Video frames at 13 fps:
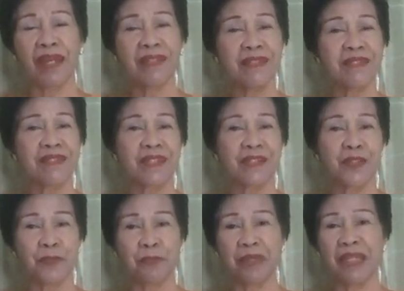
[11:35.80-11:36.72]
Honestly
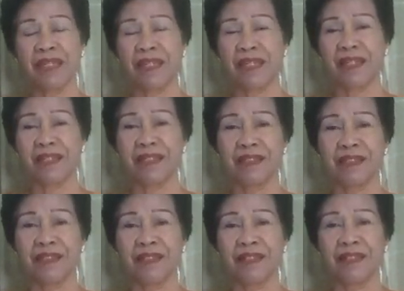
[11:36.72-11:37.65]
speaking,
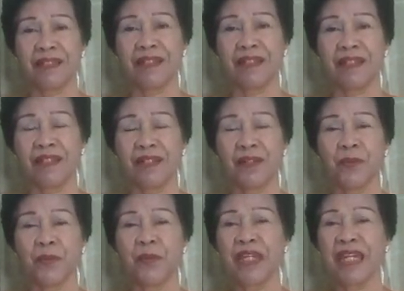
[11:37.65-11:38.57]

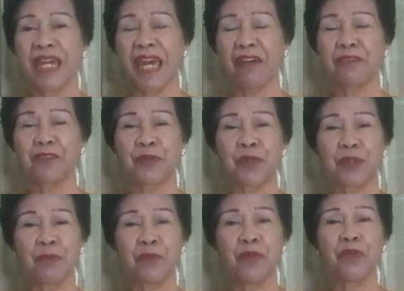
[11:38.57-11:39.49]
we have to
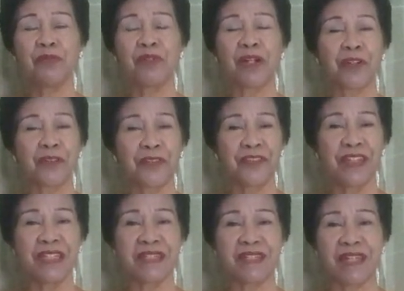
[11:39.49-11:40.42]
remove our
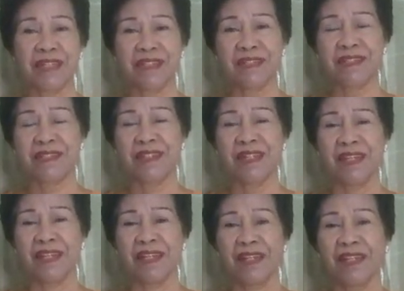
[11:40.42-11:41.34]
feces
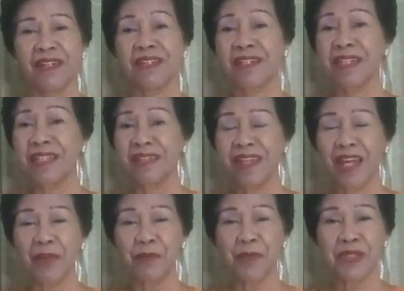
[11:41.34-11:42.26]
3
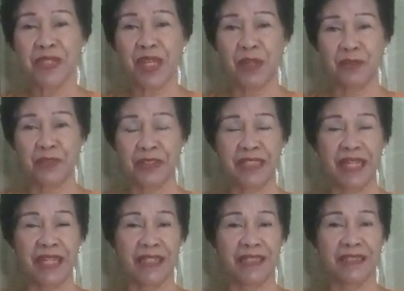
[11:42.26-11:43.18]
times every
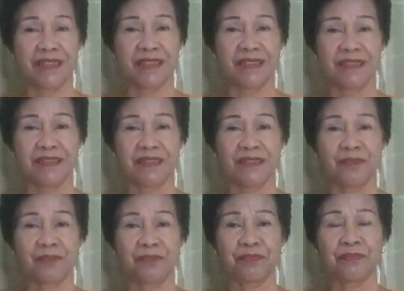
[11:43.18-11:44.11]
day.
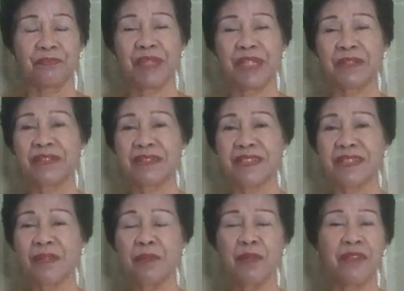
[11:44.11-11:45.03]
But
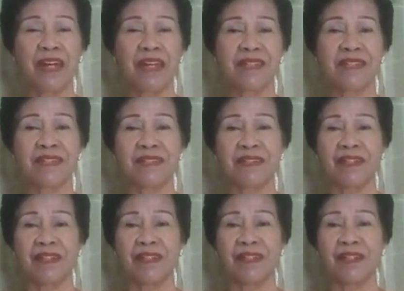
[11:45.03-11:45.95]
some of us,
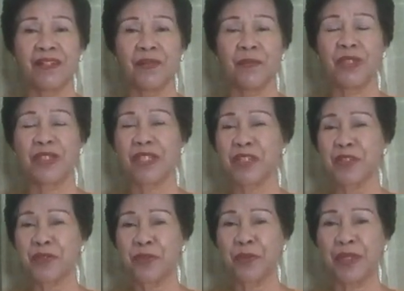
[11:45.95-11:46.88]
we
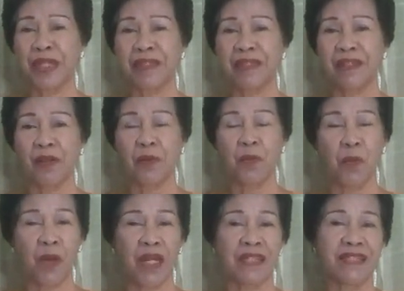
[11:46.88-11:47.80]
just do it
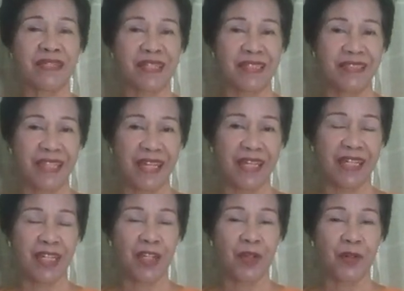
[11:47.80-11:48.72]
once a
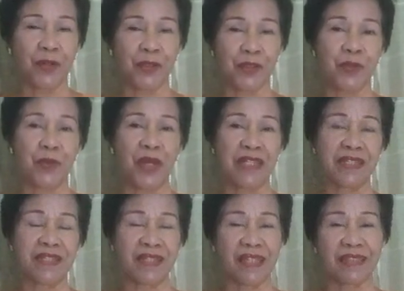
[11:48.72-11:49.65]
day or
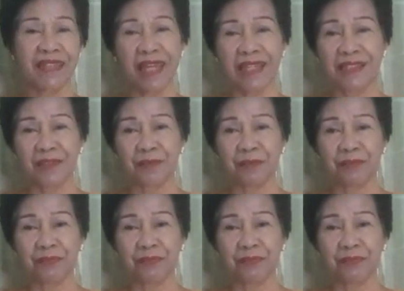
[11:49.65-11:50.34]
twice a day.